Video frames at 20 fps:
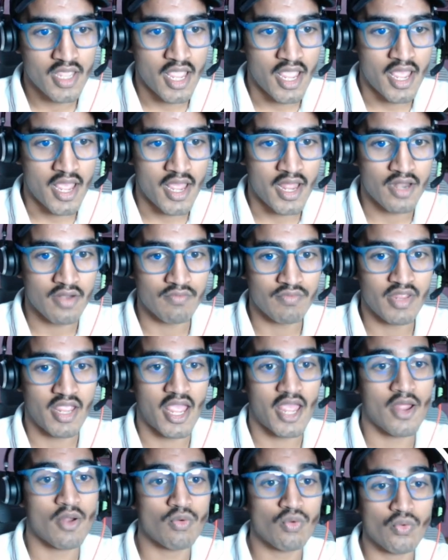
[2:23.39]
and we
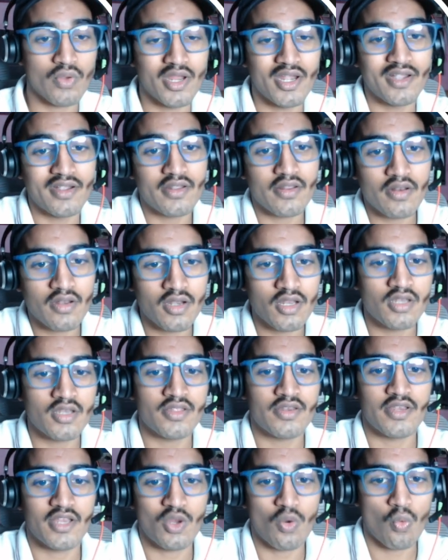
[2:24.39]
have to
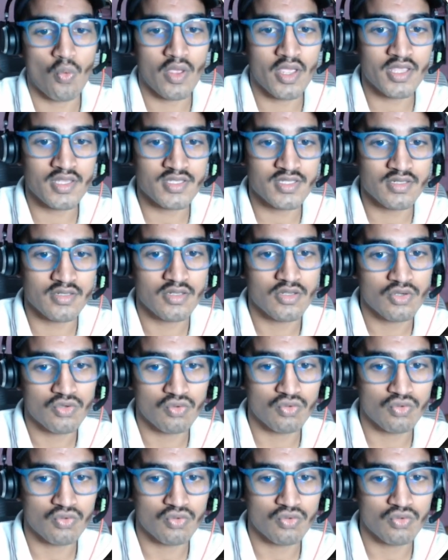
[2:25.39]
internally request